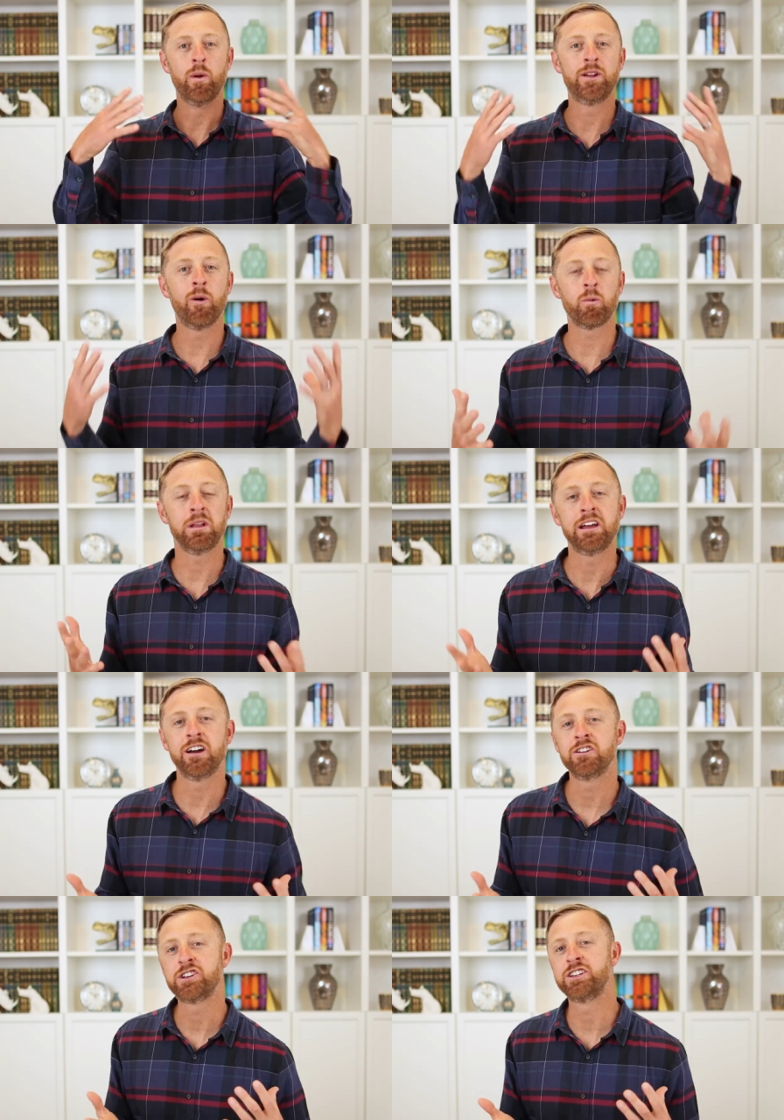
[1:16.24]
We don't really
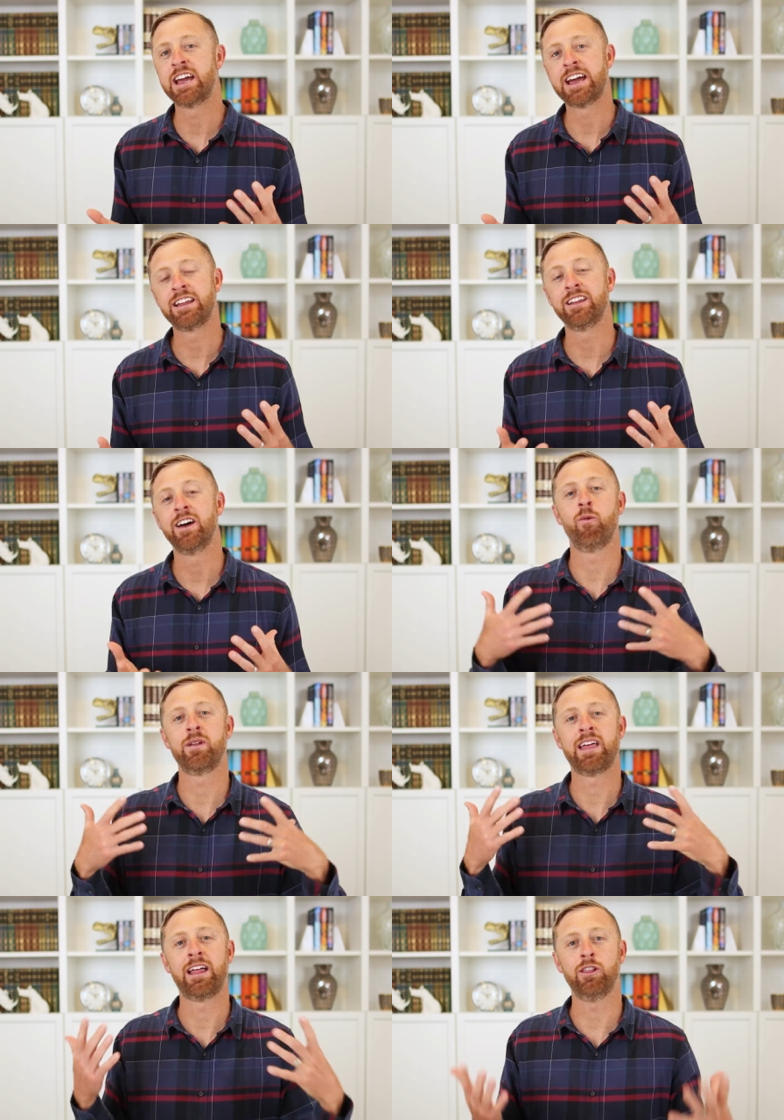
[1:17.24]
understand
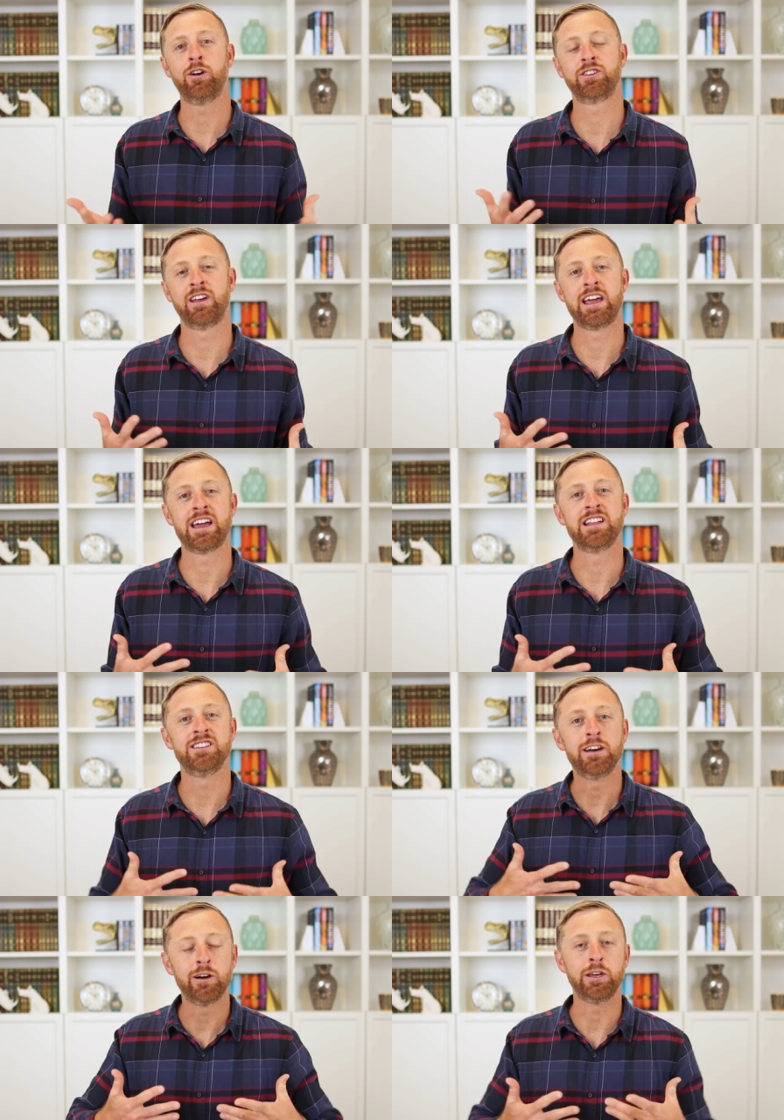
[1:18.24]
what that looks like
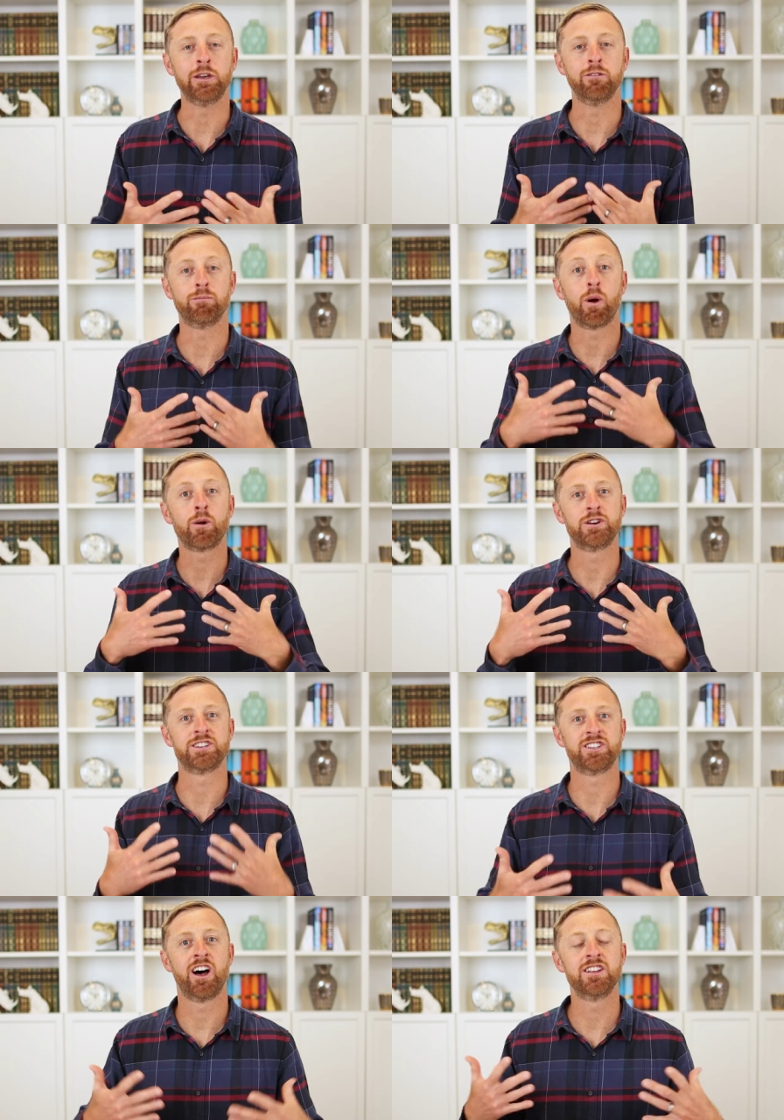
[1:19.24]
until you've
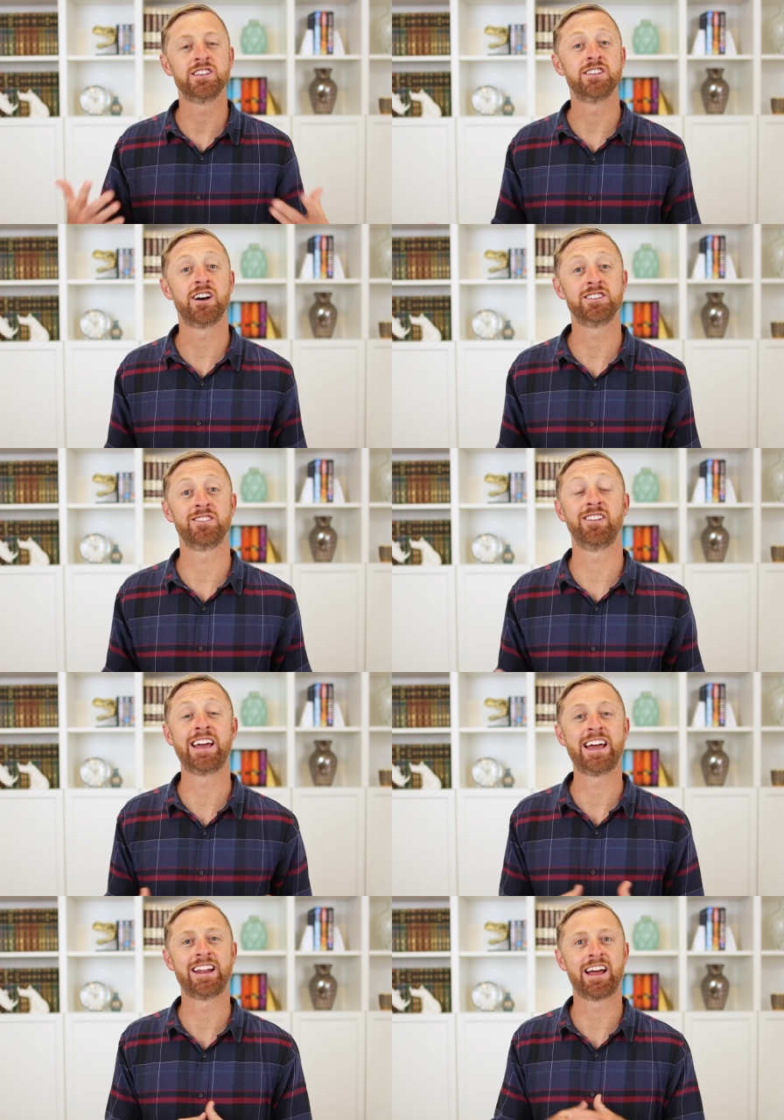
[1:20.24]
purchased tons and tons of
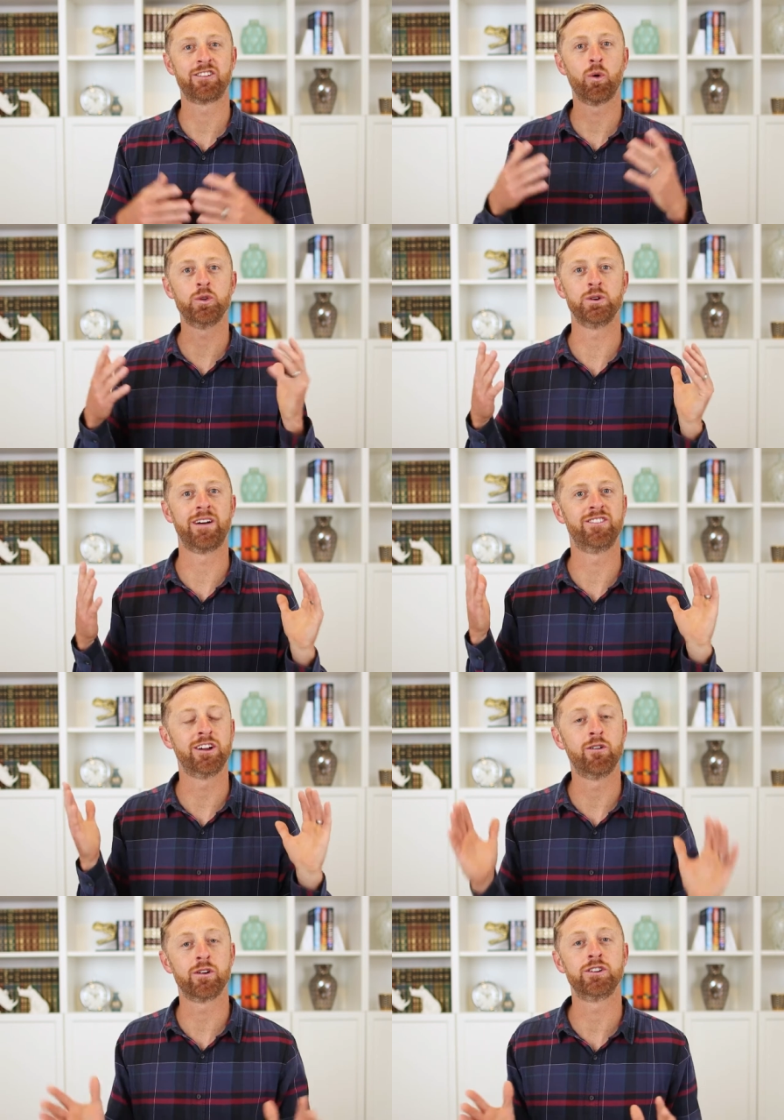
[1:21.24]
land. I told you I've
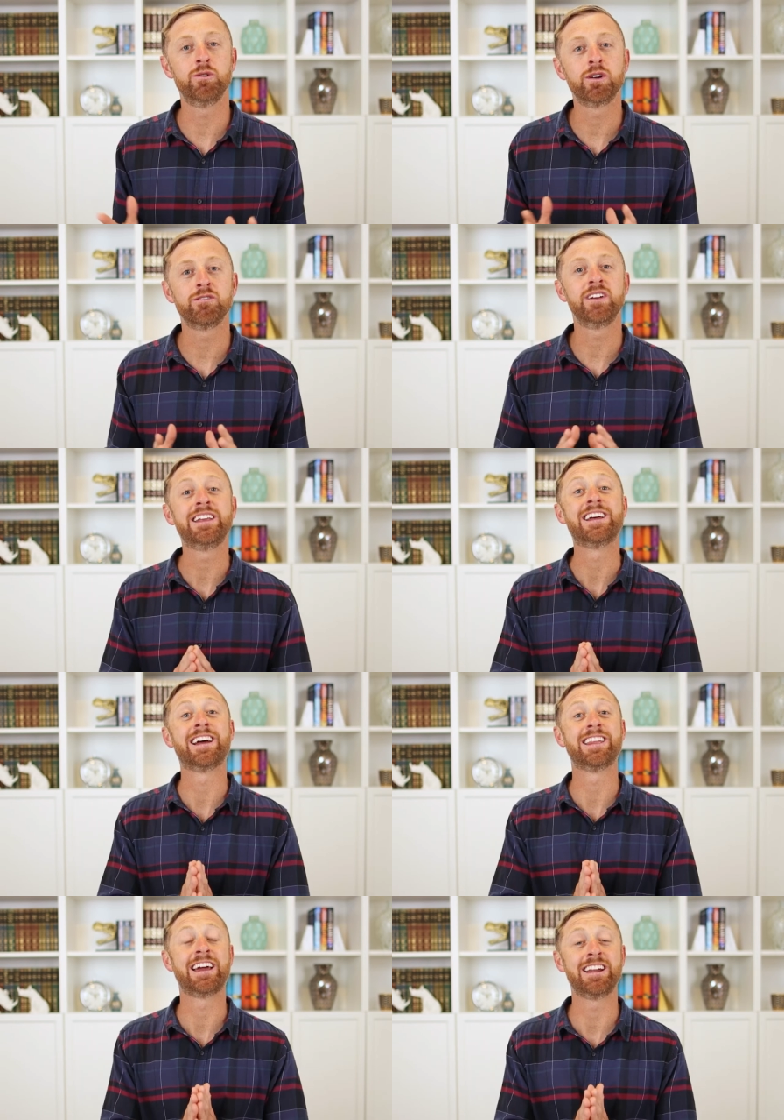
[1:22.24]
done over two hundred
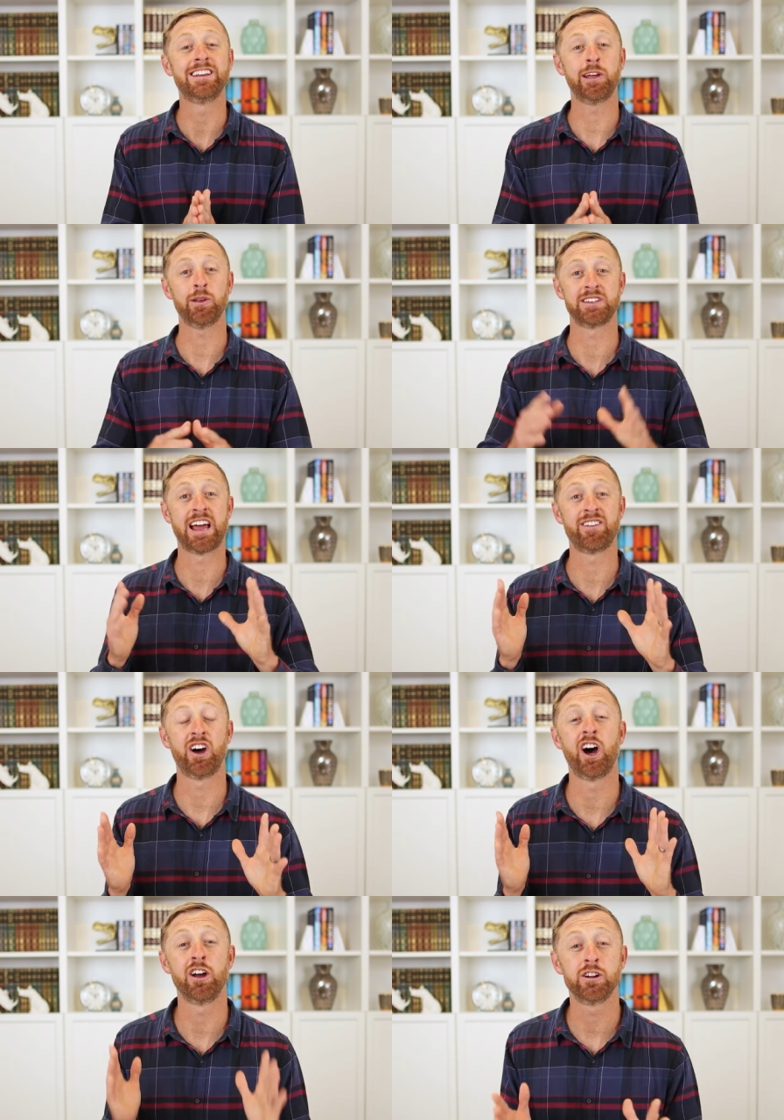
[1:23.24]
fifty-nine land deals and I have
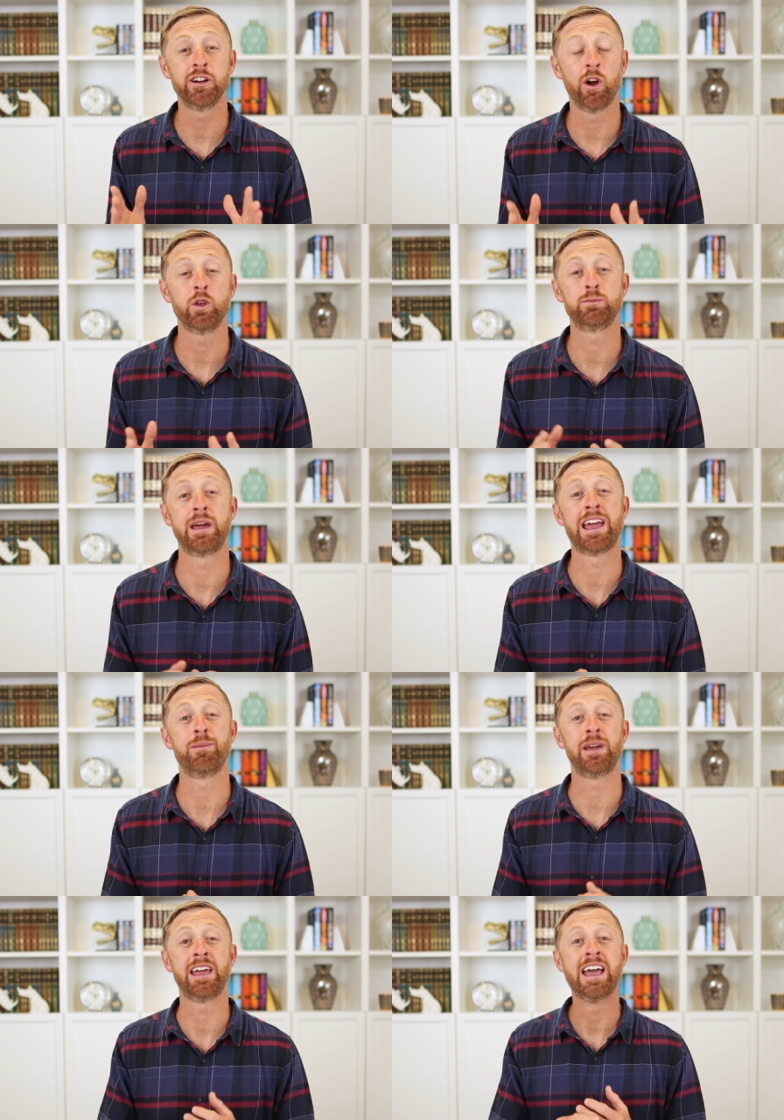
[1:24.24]
one hundred notes
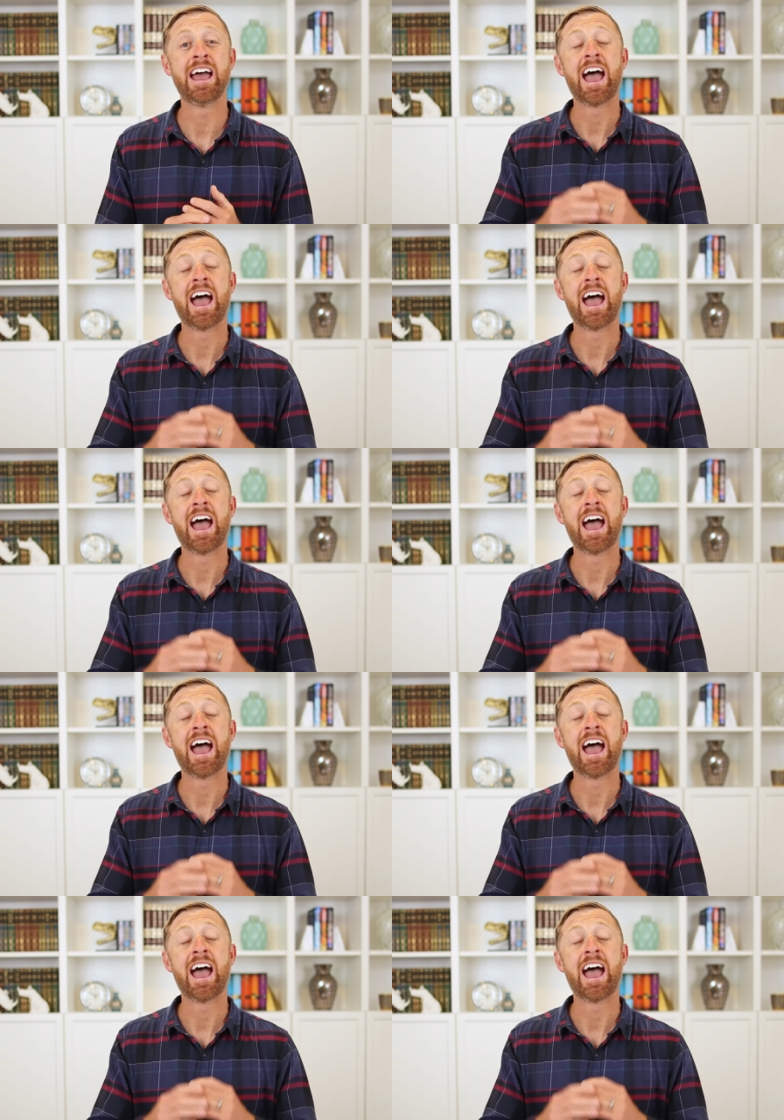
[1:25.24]
paying me.